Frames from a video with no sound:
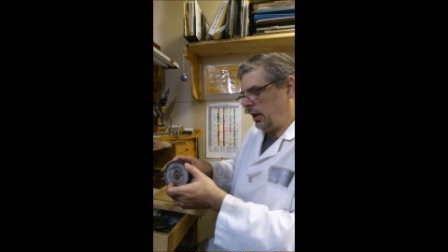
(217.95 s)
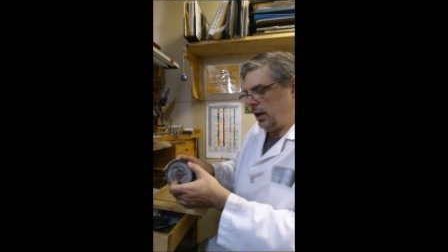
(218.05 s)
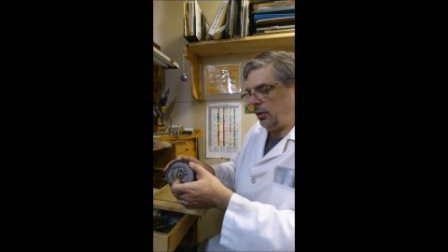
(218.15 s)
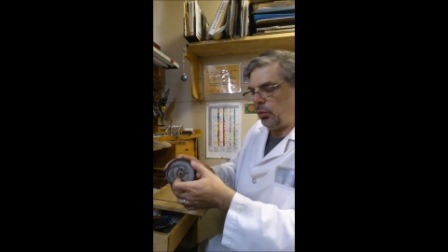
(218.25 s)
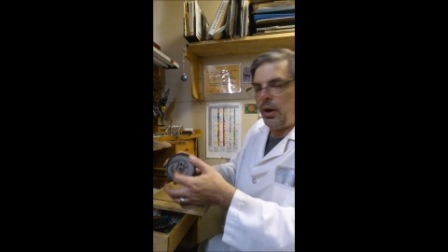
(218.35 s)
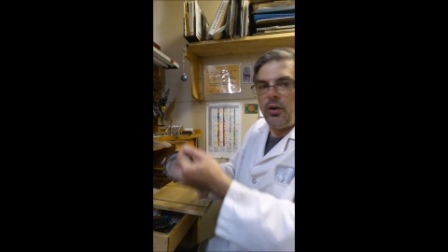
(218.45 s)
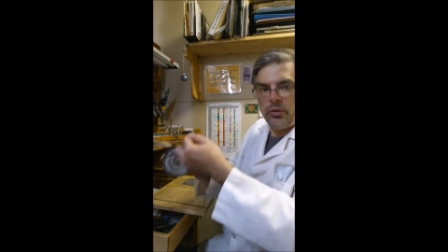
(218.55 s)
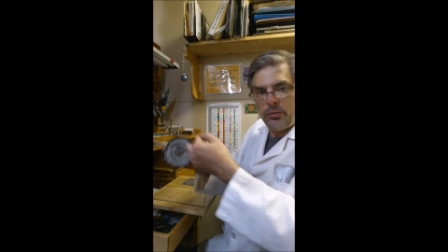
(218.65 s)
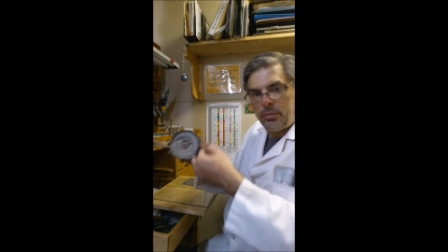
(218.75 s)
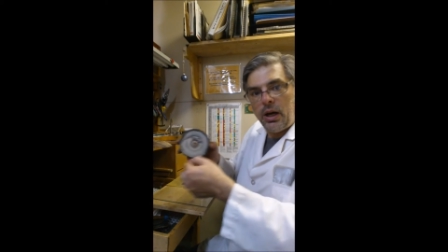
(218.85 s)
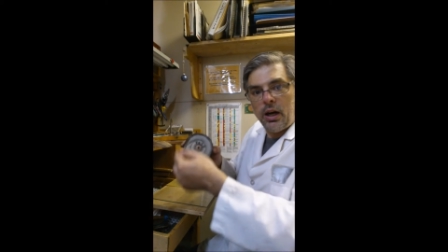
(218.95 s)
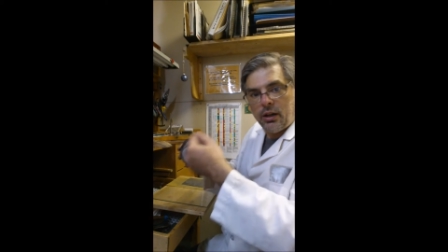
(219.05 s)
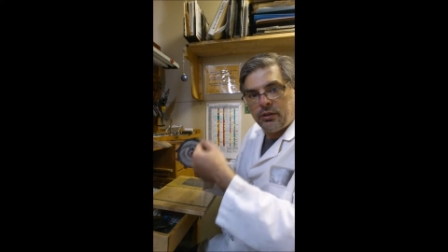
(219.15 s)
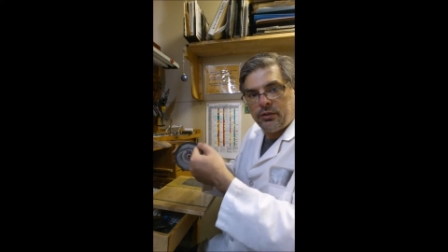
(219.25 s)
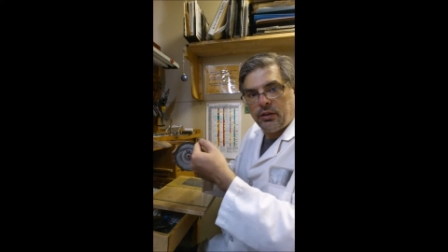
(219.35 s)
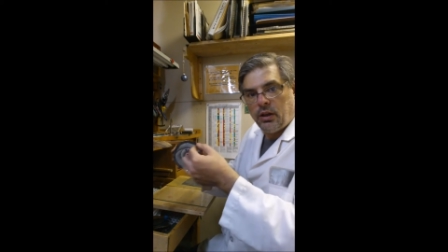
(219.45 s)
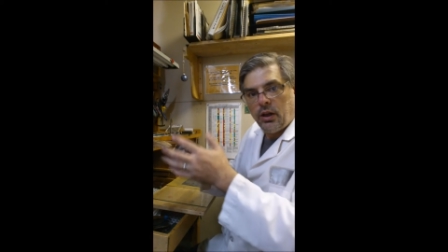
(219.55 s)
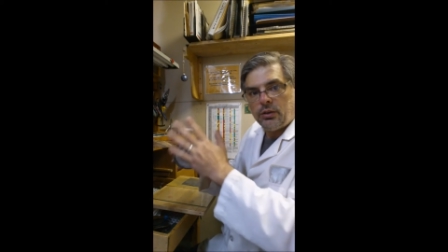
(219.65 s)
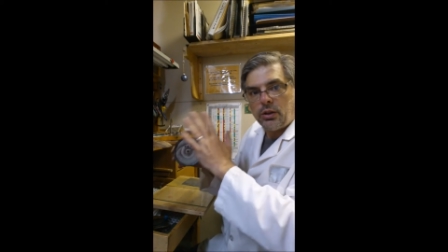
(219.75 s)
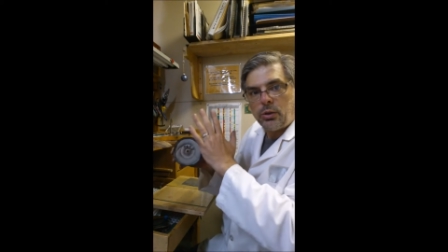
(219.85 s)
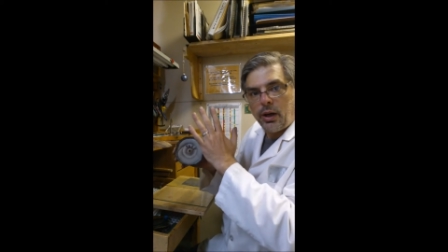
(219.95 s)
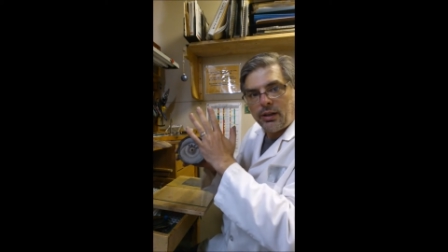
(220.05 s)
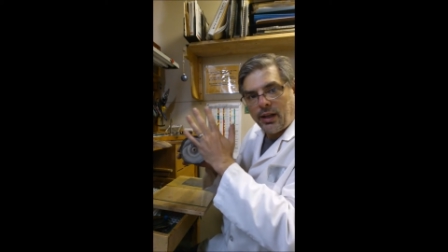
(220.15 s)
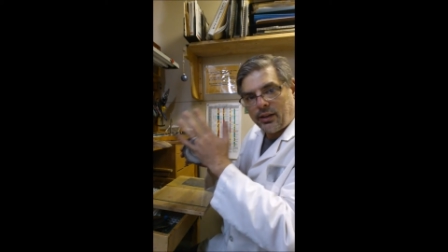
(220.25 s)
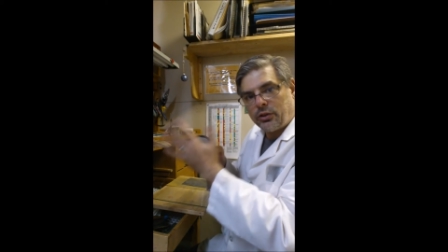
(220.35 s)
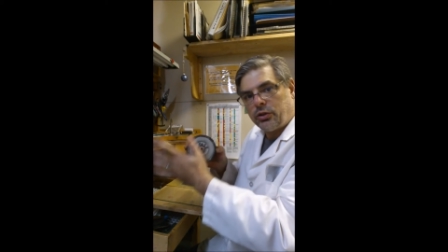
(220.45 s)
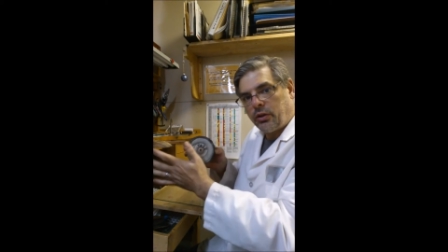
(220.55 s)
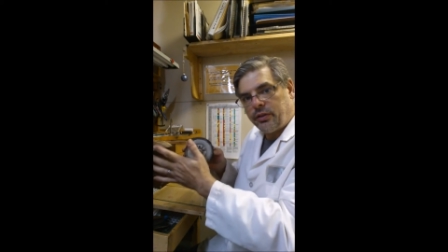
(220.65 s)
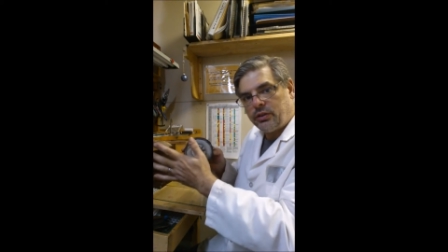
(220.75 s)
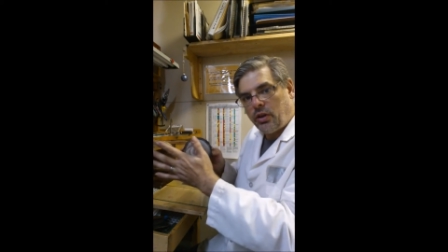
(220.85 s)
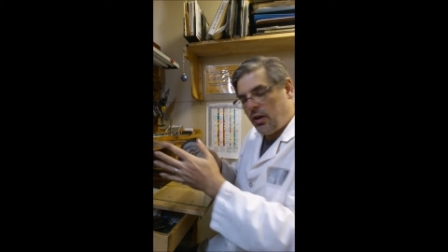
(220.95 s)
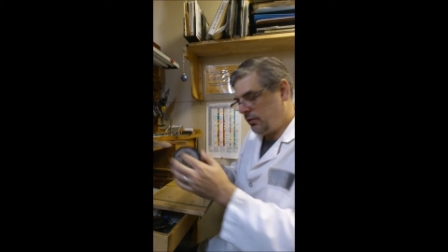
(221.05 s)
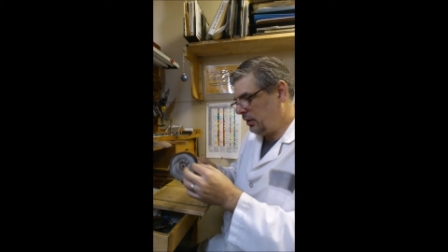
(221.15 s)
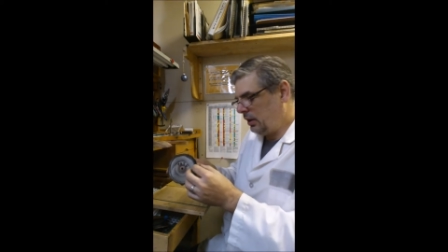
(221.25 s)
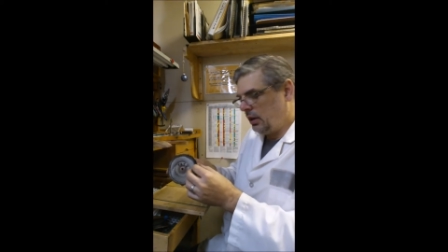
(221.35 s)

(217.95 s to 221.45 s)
a round buff to try and take the surface off